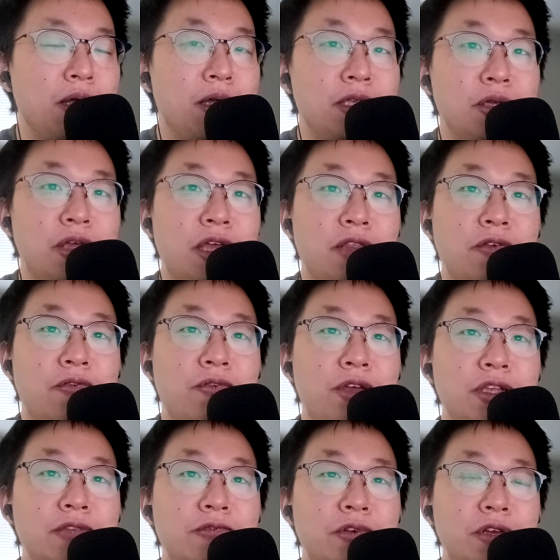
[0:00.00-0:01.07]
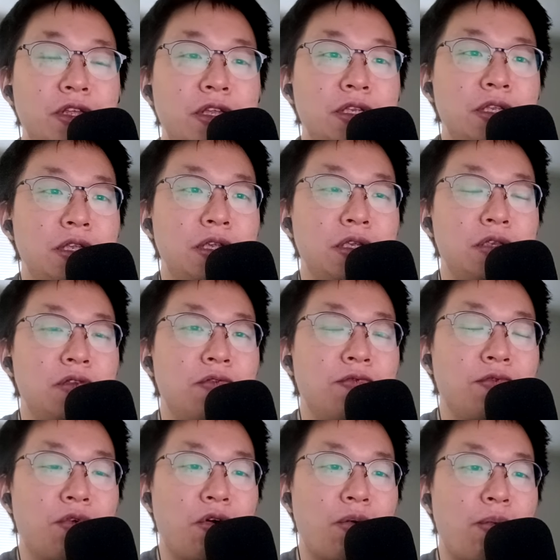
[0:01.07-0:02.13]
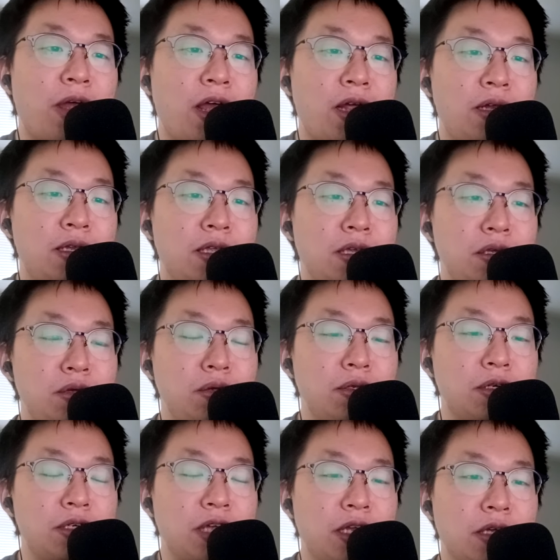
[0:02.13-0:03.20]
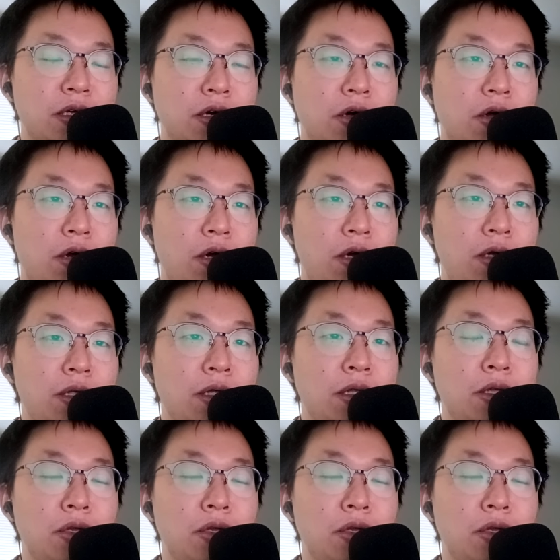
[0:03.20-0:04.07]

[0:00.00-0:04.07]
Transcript: So yeah, the fix for this is to format the user data card